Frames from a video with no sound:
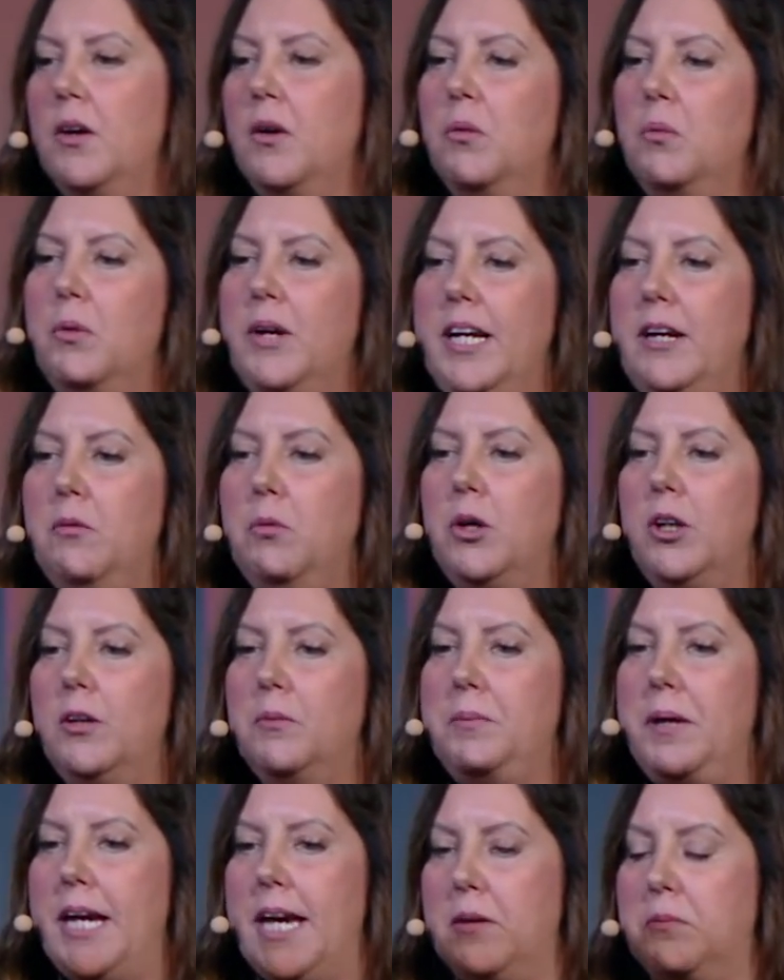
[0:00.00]
we will
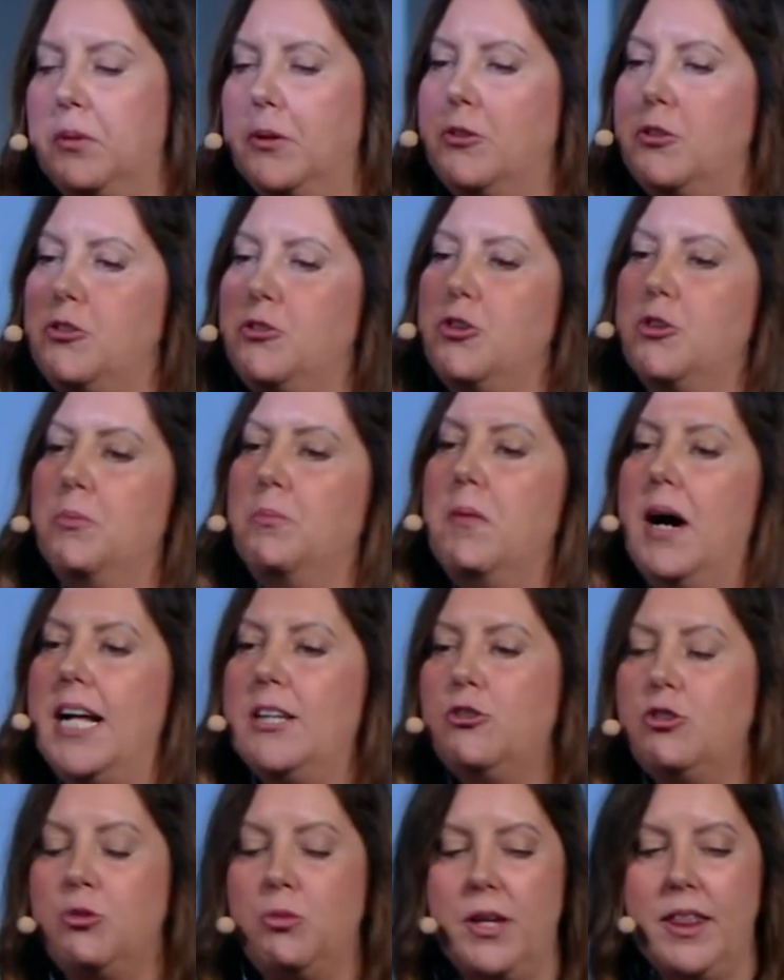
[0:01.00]
be able to do
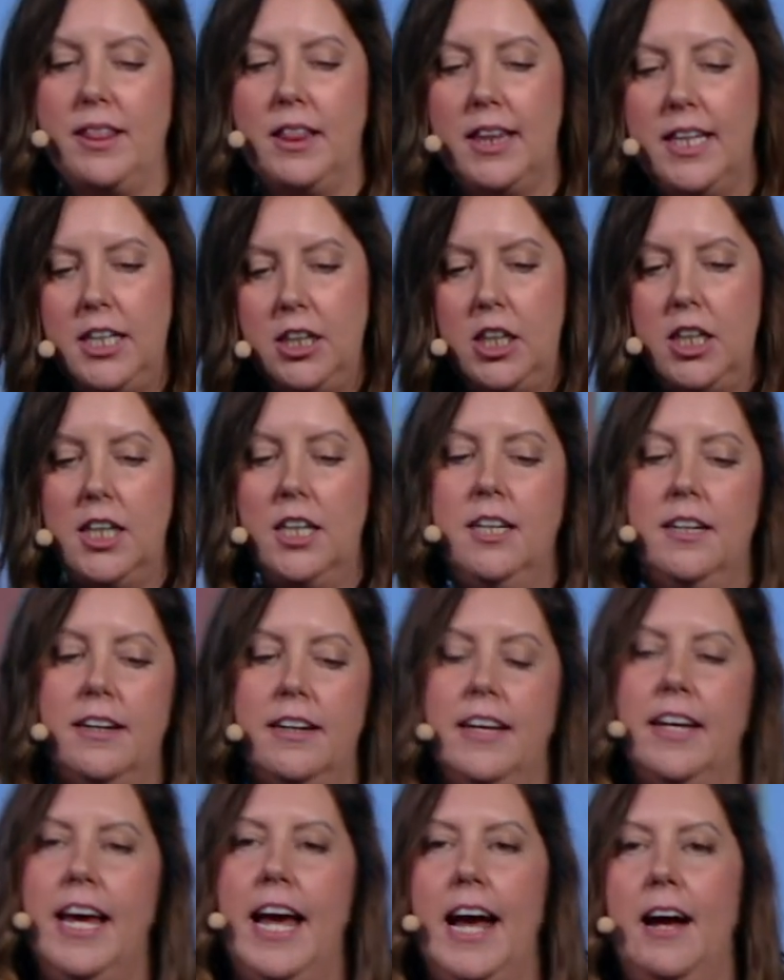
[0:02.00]
much with little,
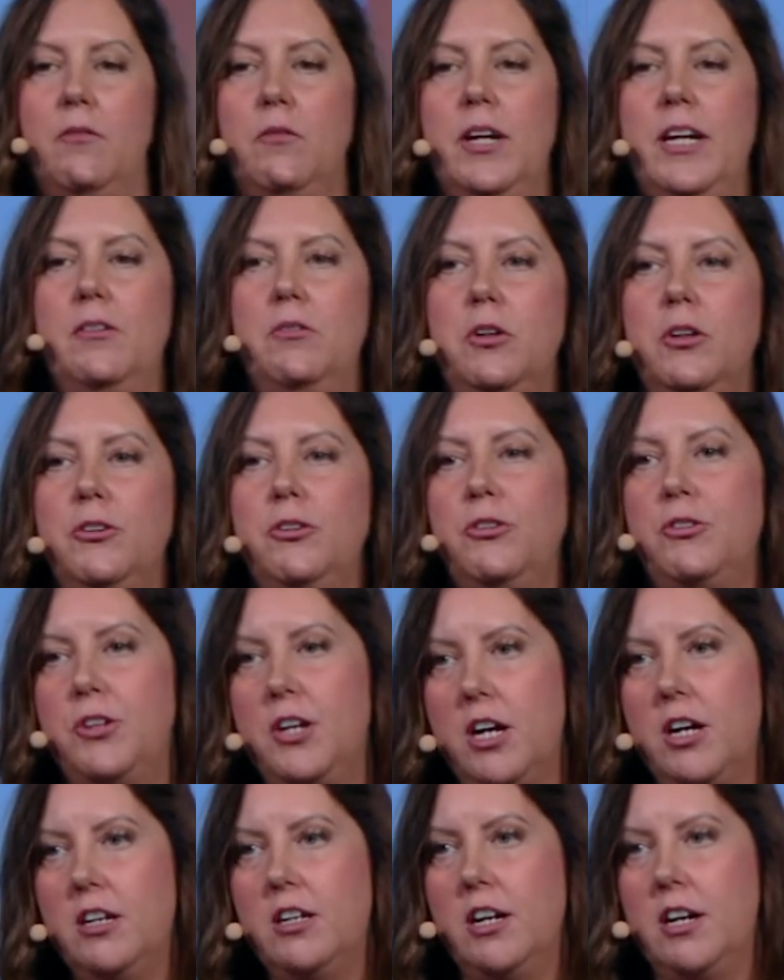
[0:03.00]
and we will
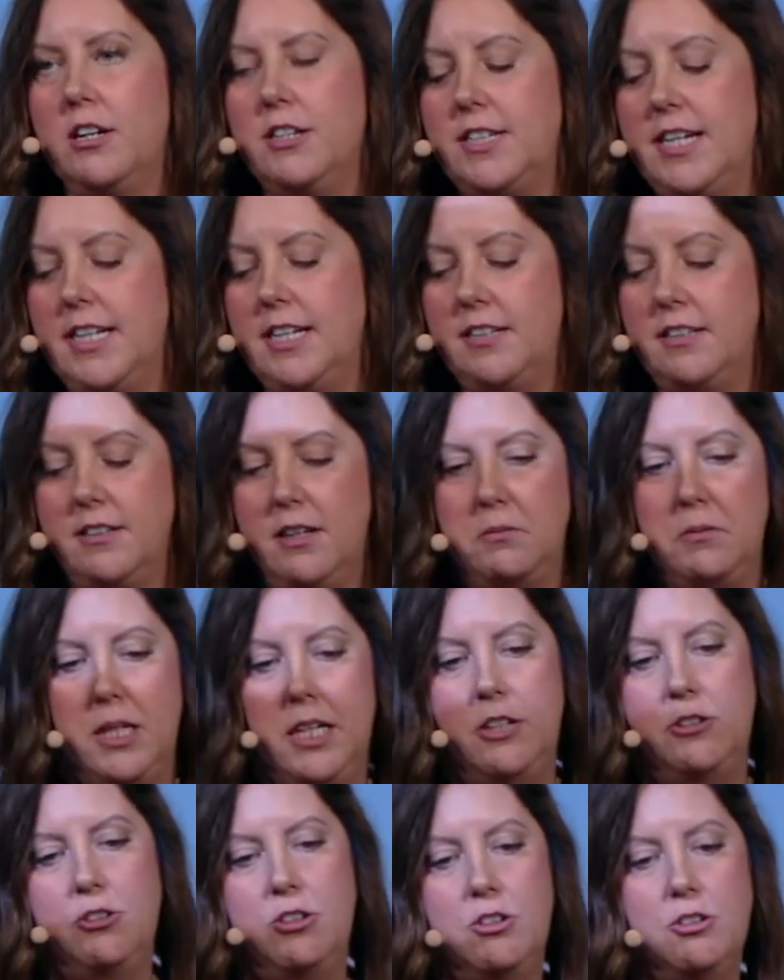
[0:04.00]
start our data domination